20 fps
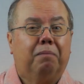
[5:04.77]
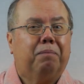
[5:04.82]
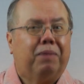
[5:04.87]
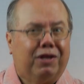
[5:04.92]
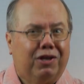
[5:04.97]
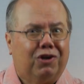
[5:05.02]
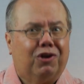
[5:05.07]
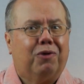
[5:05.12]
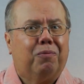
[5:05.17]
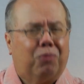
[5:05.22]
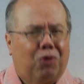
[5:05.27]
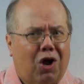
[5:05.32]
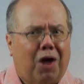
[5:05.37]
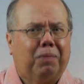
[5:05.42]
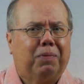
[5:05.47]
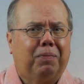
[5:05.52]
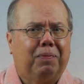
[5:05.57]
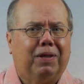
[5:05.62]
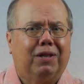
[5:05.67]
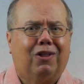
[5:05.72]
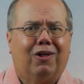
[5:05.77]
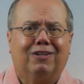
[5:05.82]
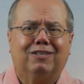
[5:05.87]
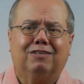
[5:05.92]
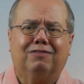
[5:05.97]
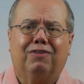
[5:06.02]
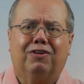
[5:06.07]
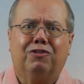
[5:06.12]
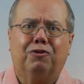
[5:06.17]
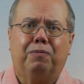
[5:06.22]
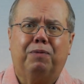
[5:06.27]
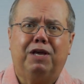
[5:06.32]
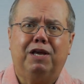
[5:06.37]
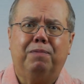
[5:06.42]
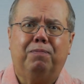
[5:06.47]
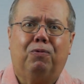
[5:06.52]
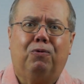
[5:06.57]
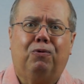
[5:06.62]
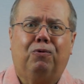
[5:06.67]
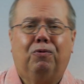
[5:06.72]
But you know, probably lots of other
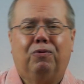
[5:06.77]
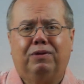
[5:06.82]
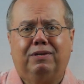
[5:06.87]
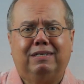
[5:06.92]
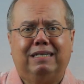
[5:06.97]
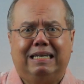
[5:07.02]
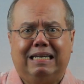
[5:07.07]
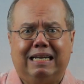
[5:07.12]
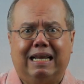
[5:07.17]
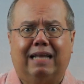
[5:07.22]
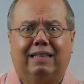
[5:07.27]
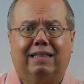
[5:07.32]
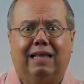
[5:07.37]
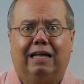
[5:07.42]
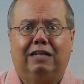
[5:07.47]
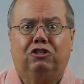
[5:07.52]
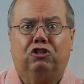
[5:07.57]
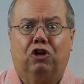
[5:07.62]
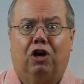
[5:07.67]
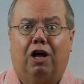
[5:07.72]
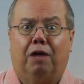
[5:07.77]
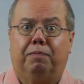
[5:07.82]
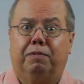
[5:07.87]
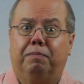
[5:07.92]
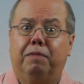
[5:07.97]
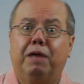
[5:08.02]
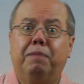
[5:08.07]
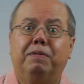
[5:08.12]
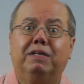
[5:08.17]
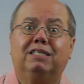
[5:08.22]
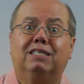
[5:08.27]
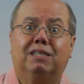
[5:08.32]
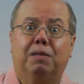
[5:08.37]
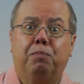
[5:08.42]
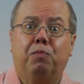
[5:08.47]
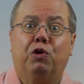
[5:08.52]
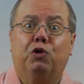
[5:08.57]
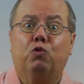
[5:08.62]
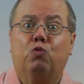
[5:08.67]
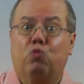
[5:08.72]
people didn't get that job, and maybe
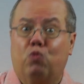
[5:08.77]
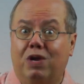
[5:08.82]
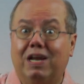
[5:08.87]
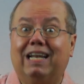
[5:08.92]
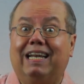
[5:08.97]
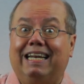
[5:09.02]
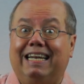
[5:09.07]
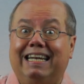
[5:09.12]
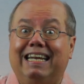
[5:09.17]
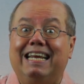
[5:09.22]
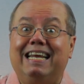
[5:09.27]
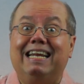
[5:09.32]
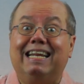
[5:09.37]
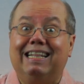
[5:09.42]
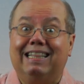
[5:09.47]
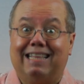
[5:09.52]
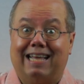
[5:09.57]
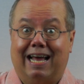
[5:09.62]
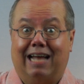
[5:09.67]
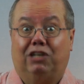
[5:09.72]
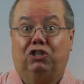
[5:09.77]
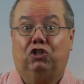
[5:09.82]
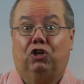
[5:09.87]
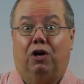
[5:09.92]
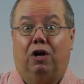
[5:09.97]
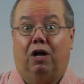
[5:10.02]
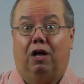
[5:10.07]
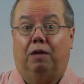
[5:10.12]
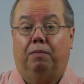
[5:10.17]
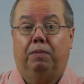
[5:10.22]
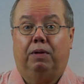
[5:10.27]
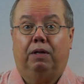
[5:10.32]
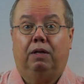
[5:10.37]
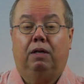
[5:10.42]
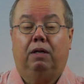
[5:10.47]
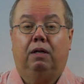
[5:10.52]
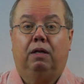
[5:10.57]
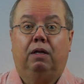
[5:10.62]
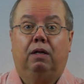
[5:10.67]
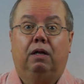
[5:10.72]
someone really needed that job.
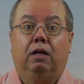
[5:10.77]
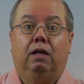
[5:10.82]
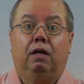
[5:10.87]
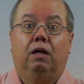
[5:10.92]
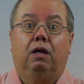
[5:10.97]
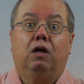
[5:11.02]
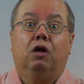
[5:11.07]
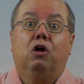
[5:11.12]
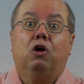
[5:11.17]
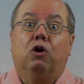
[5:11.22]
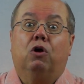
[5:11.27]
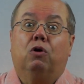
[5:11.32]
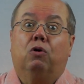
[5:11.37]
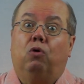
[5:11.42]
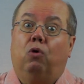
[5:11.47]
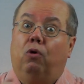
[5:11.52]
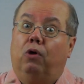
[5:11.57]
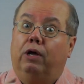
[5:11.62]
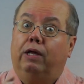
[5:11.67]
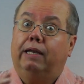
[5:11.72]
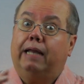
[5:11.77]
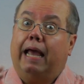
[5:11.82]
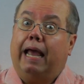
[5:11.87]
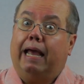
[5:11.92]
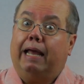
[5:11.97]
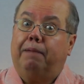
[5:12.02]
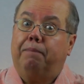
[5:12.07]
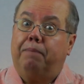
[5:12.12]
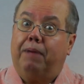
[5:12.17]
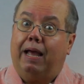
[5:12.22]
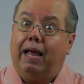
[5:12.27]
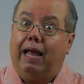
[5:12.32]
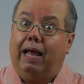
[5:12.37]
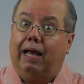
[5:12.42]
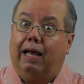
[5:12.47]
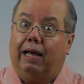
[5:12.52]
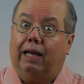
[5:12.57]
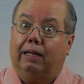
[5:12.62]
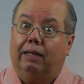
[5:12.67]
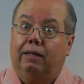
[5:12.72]
Good and
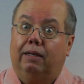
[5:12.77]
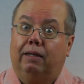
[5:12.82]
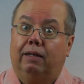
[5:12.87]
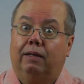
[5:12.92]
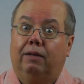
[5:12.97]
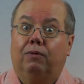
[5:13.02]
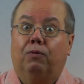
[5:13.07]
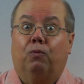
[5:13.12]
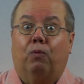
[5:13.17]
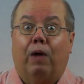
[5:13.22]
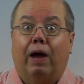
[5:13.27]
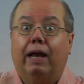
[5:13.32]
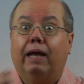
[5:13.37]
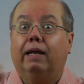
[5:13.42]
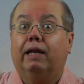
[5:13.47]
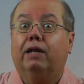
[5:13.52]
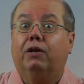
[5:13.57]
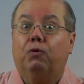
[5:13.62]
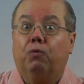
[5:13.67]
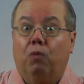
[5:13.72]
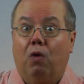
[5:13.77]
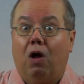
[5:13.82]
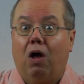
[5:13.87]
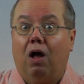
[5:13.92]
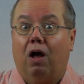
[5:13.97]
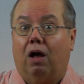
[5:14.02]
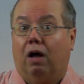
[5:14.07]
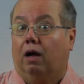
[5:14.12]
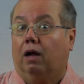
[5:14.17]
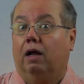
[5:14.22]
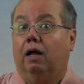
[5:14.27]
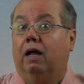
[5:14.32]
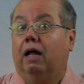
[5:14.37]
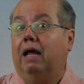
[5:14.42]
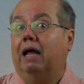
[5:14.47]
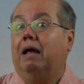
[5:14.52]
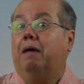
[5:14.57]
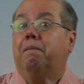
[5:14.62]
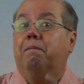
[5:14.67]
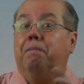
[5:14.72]
bad, right and wrong.
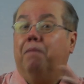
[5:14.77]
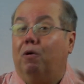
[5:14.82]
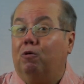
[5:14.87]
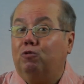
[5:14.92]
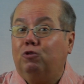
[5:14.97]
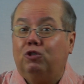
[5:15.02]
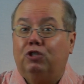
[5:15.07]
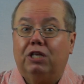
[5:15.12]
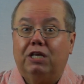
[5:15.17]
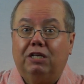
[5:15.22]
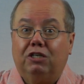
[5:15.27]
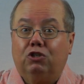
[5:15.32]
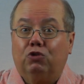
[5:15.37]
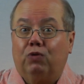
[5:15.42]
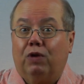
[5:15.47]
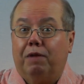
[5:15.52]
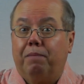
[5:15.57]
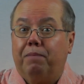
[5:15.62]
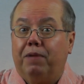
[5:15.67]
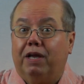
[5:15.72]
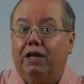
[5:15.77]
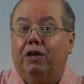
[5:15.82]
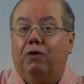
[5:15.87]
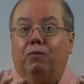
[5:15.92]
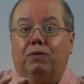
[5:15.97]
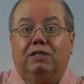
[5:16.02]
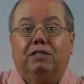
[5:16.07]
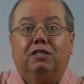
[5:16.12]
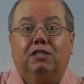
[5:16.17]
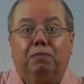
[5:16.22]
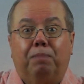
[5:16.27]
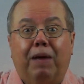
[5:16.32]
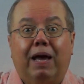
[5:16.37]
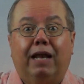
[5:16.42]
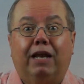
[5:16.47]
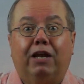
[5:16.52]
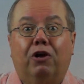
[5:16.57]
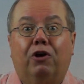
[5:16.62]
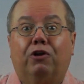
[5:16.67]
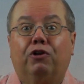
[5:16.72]
Most things are ambiguous
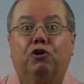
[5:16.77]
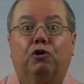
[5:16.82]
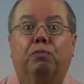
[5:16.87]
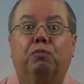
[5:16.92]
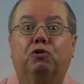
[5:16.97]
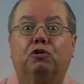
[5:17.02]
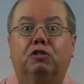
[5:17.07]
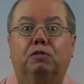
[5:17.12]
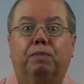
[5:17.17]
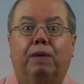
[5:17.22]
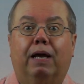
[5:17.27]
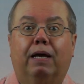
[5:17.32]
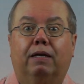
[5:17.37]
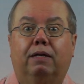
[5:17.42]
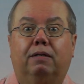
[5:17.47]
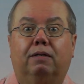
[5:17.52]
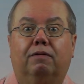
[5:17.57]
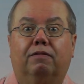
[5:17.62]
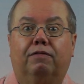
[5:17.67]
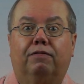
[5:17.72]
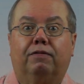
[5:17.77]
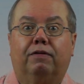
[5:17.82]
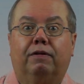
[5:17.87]
depending on your perspective.